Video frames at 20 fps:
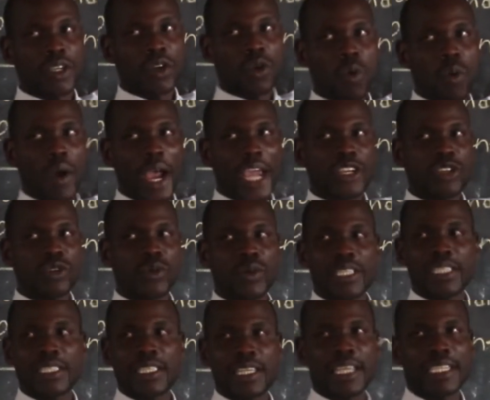Why do we
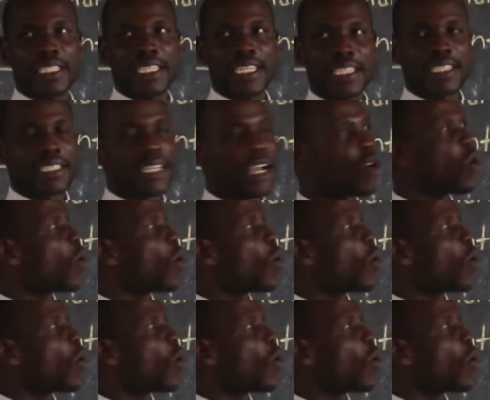say it's a